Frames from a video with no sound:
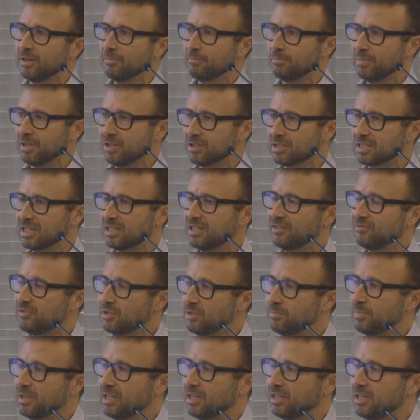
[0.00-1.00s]
because at the
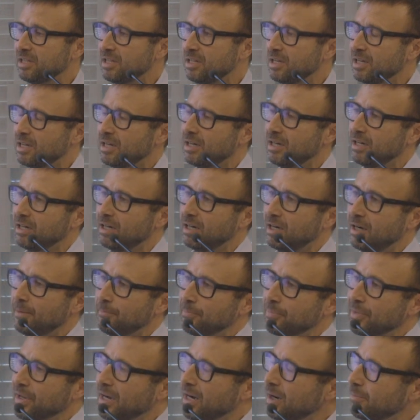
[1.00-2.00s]
very beginning,
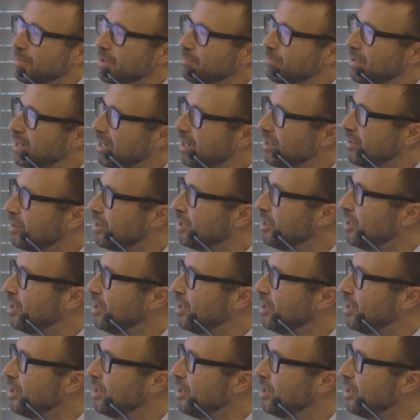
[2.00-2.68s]
AMYPAD